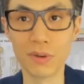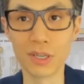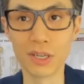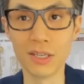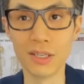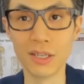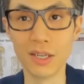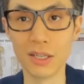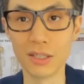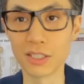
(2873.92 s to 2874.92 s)
Okay,
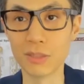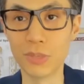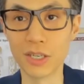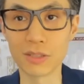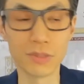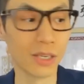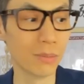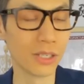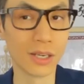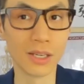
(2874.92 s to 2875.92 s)
that's the best way,
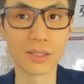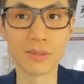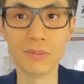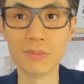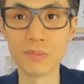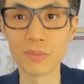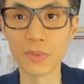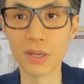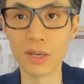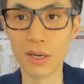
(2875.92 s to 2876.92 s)
because
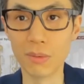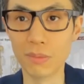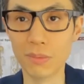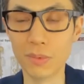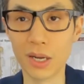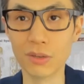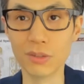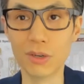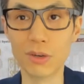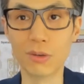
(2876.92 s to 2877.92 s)
I
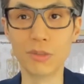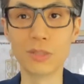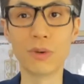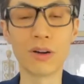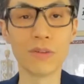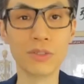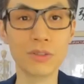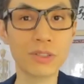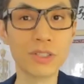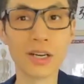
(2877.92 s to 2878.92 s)
don't know which part of
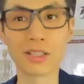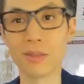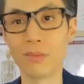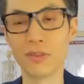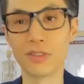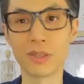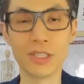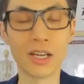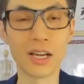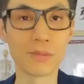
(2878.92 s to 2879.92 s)
Utah, if
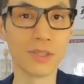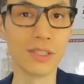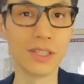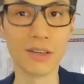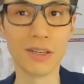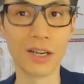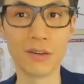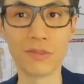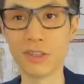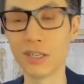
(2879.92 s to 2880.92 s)
somebody has one there, and
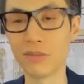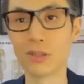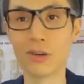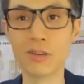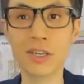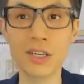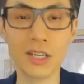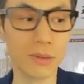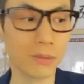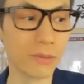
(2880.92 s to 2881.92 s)
how far you have to go.
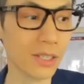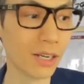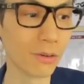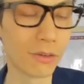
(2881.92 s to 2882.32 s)
And right now,